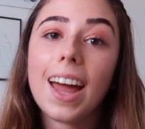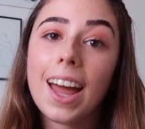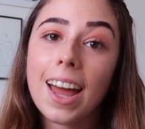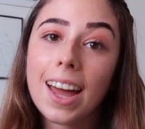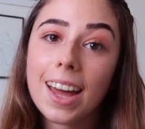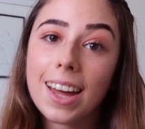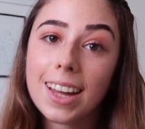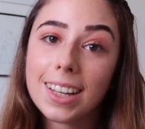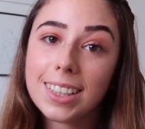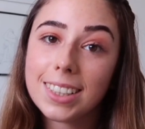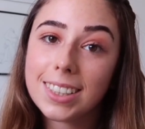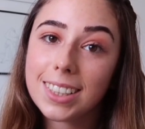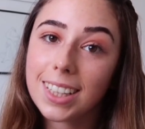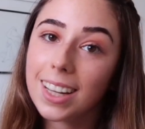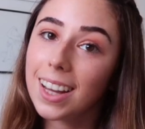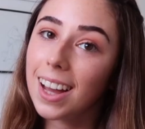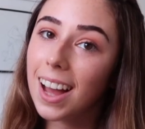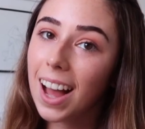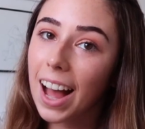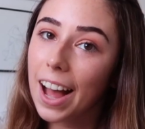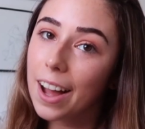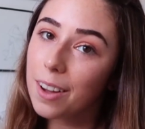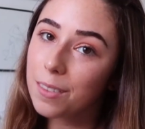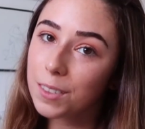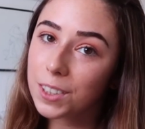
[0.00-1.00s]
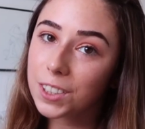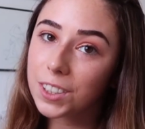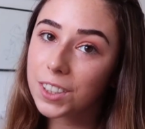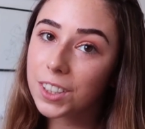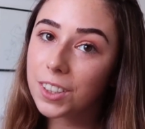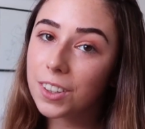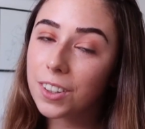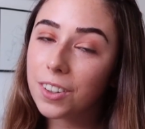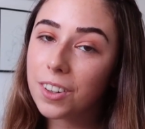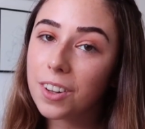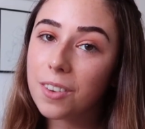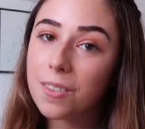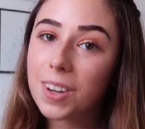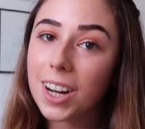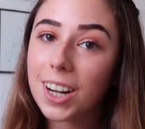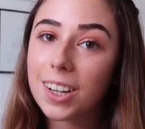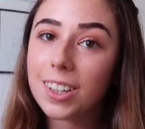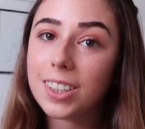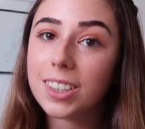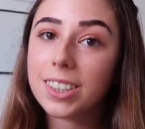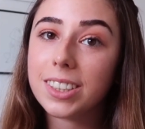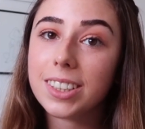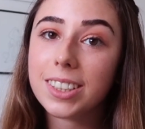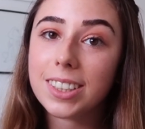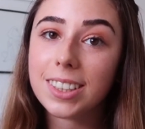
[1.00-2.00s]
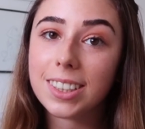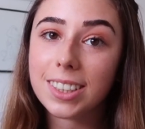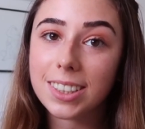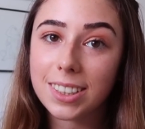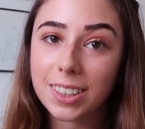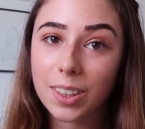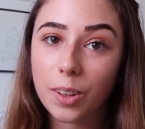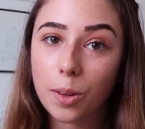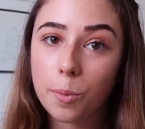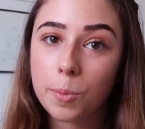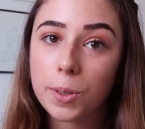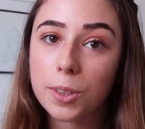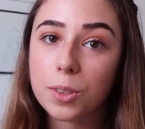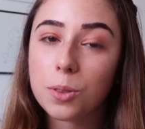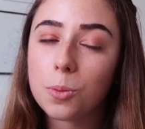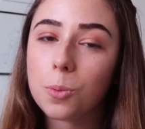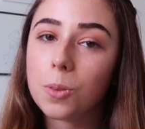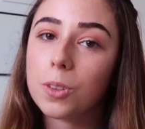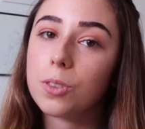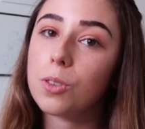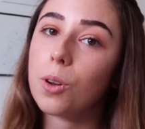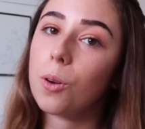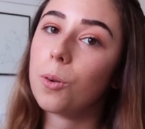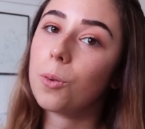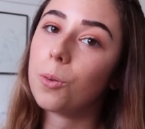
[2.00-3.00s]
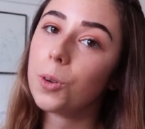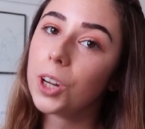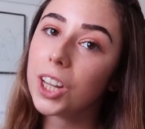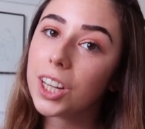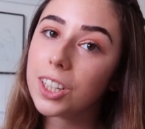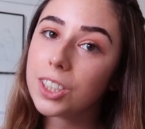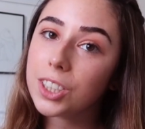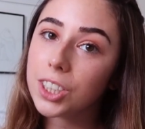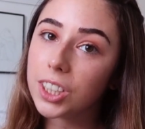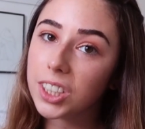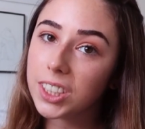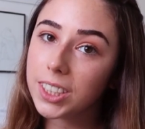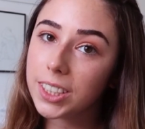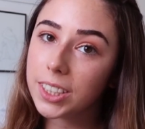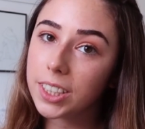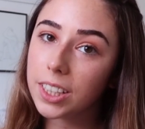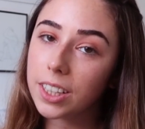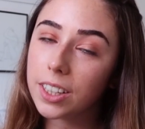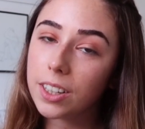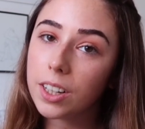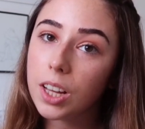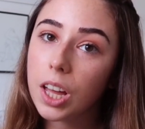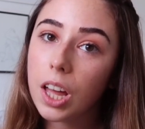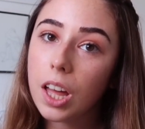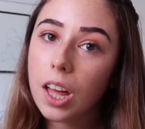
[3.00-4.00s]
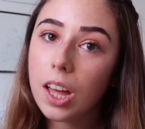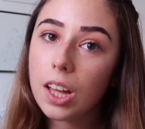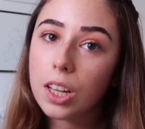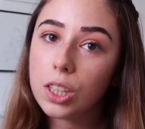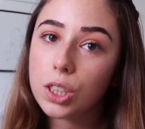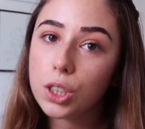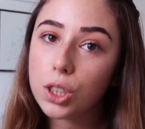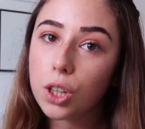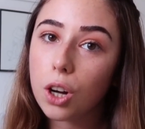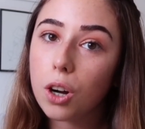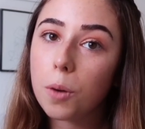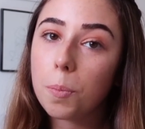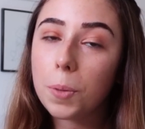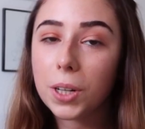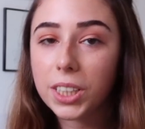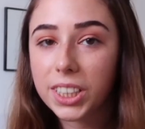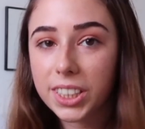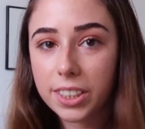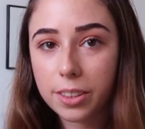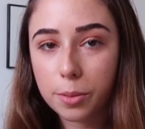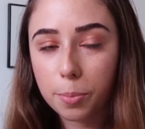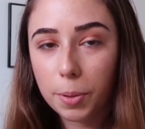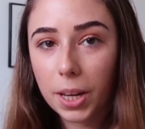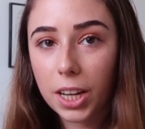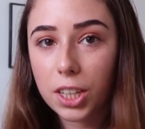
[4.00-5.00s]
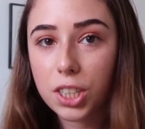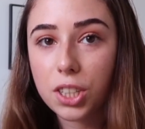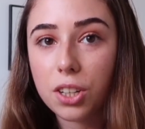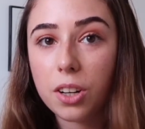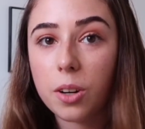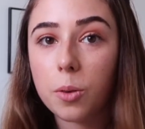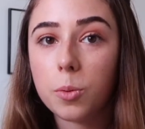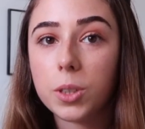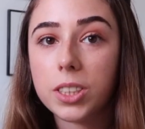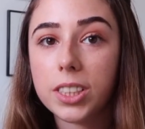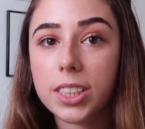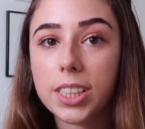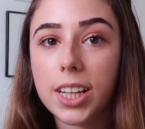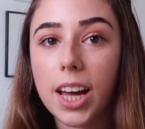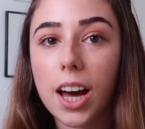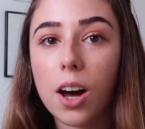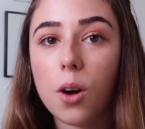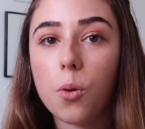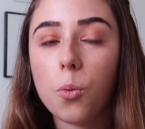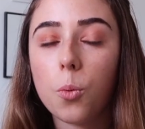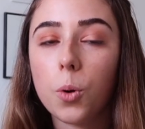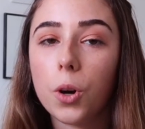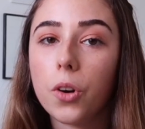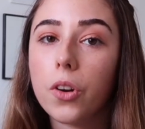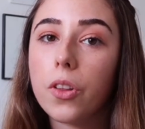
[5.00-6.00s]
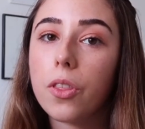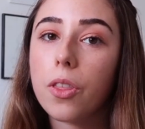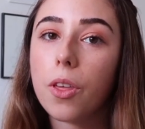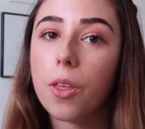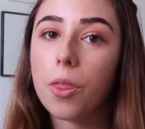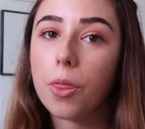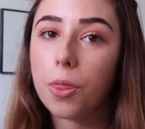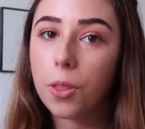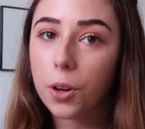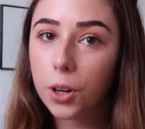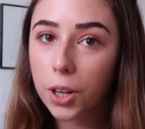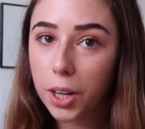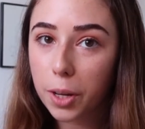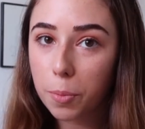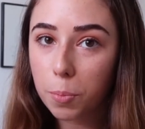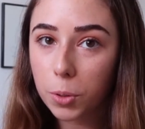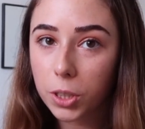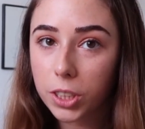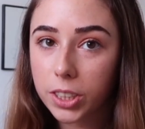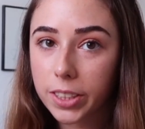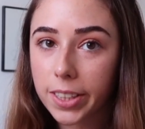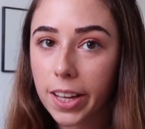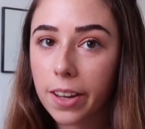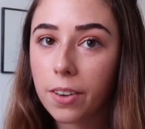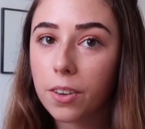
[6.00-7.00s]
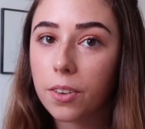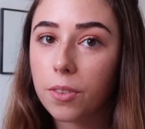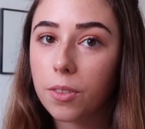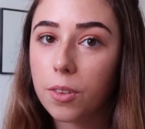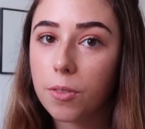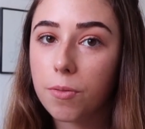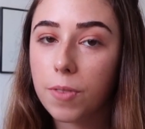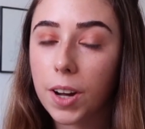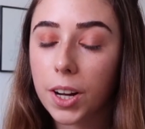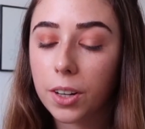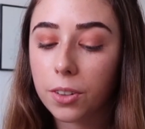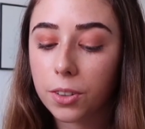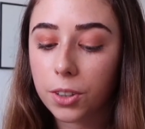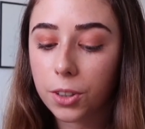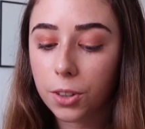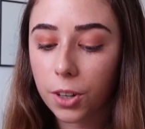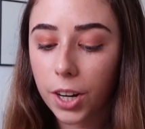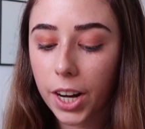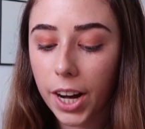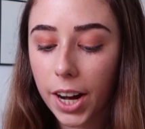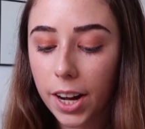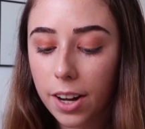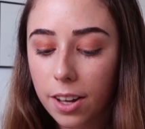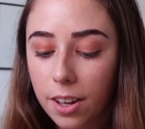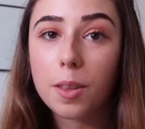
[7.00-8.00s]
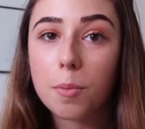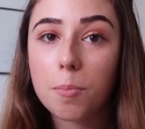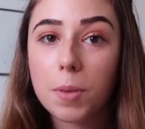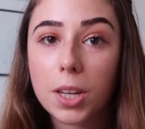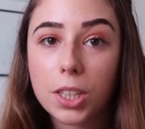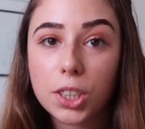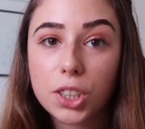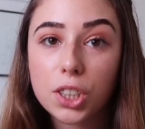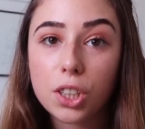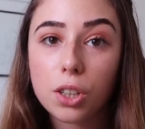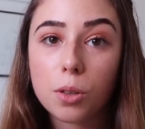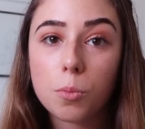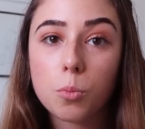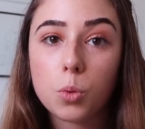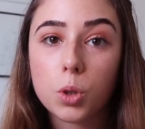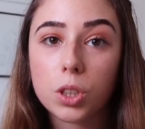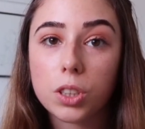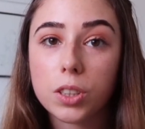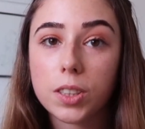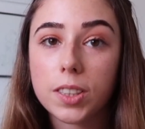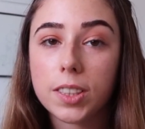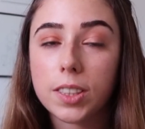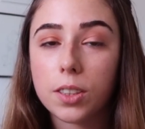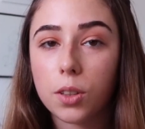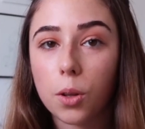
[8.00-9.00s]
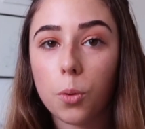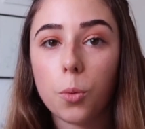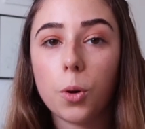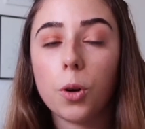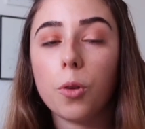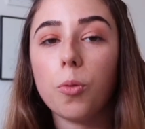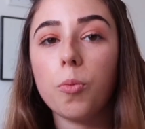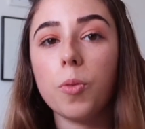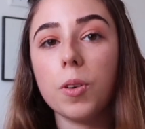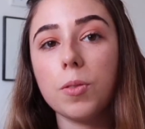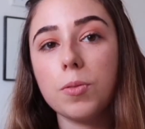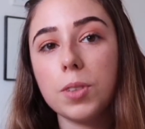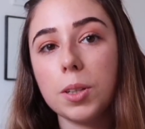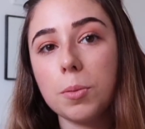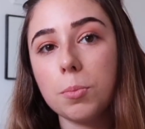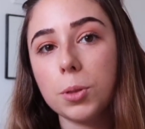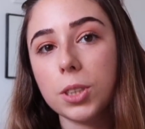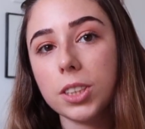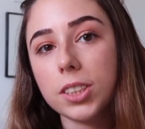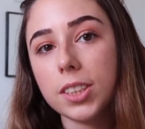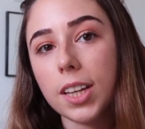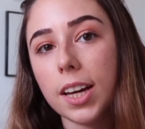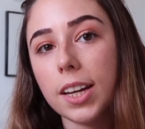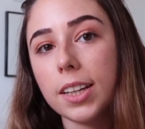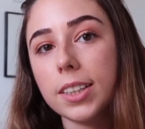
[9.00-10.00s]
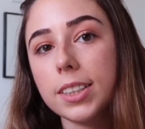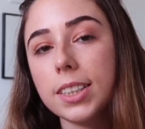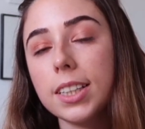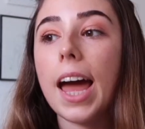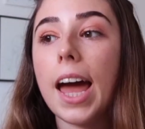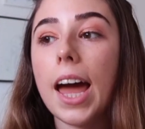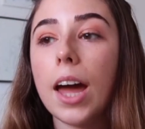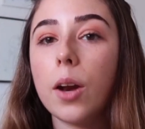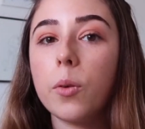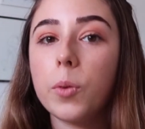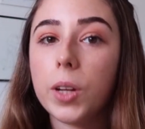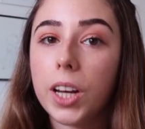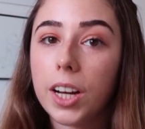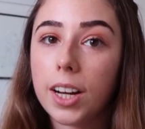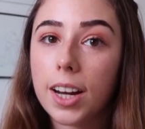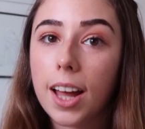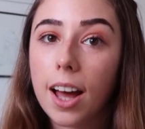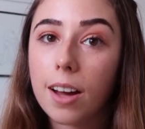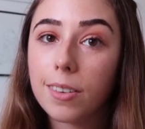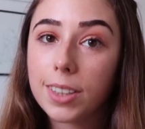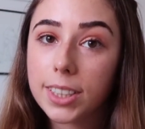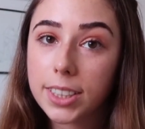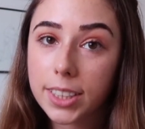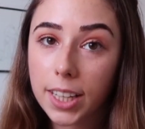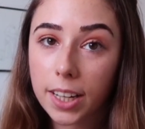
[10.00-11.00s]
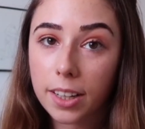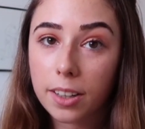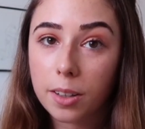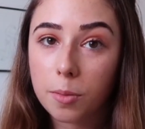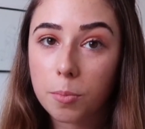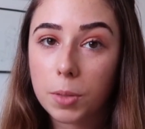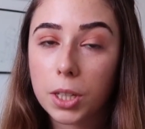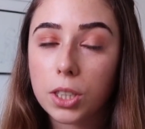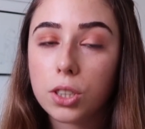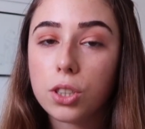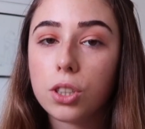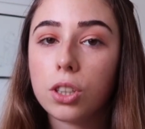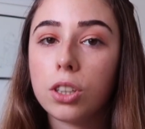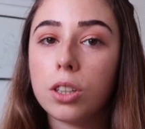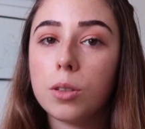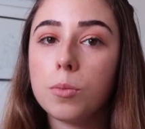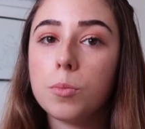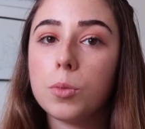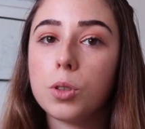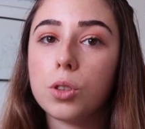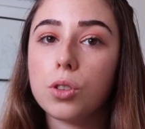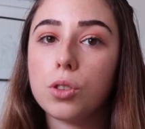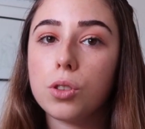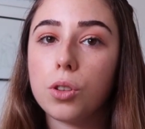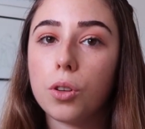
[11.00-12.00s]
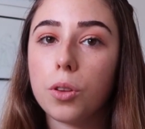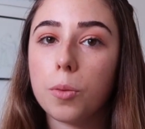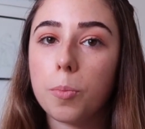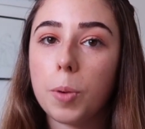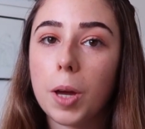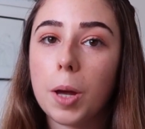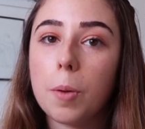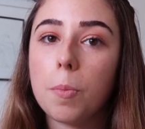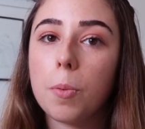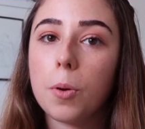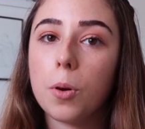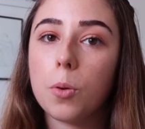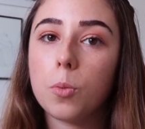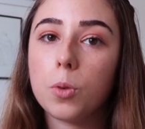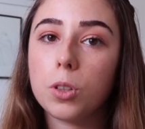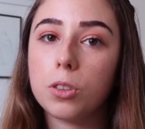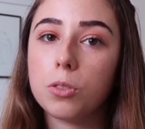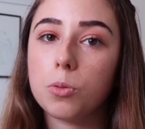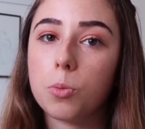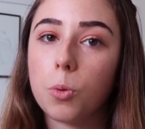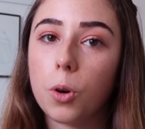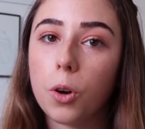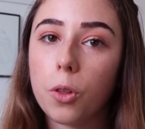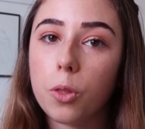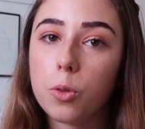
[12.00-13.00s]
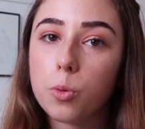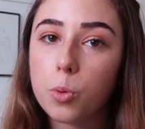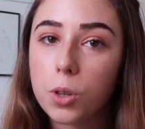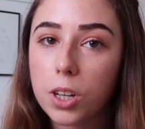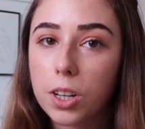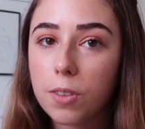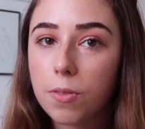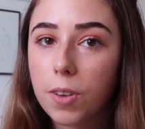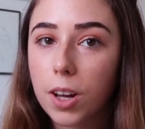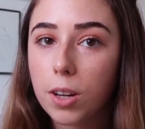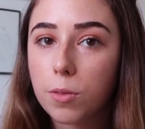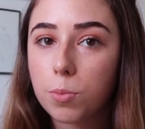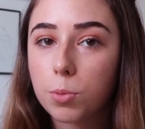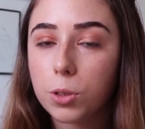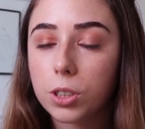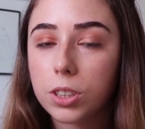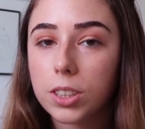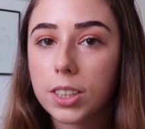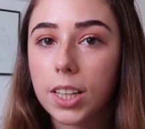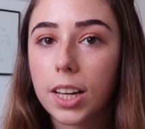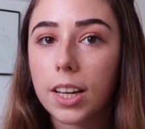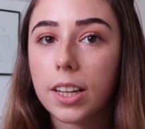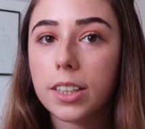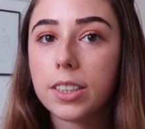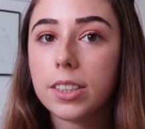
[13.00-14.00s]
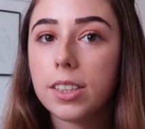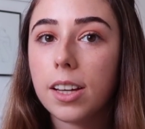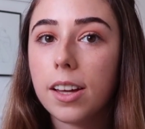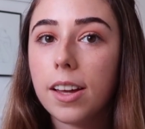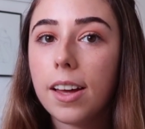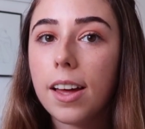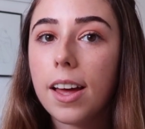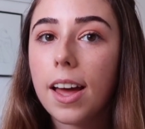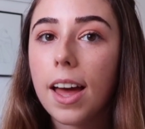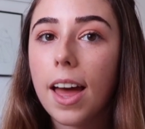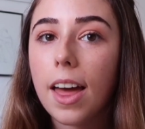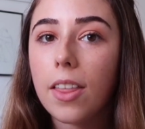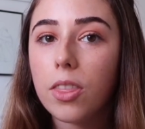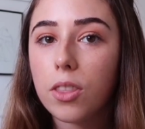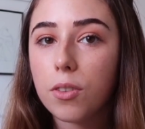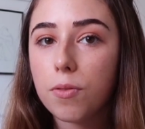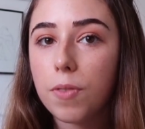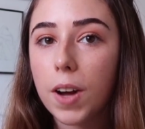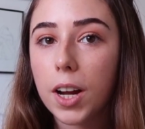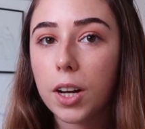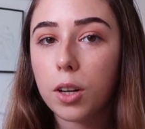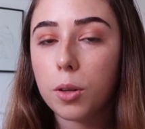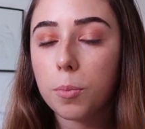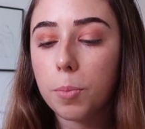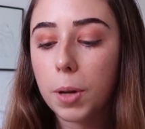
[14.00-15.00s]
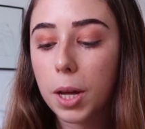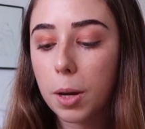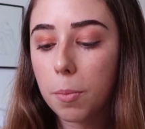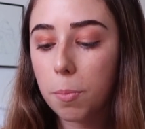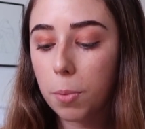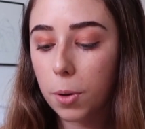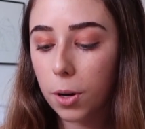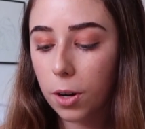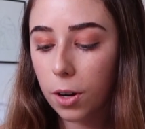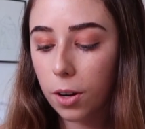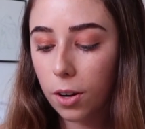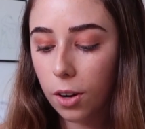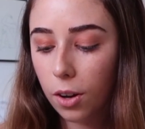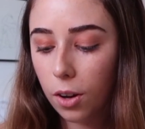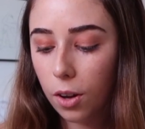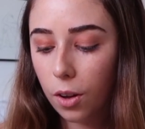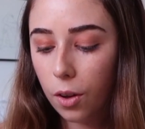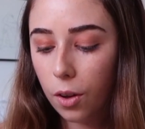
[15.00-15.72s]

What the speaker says: And after coronavirus, the syllabus was readjusted, so participation was now worth 30% of the final grade. The midterm was still worth 15%, and we didn't have a second midterm, so the paper was worth 25%, and the final paper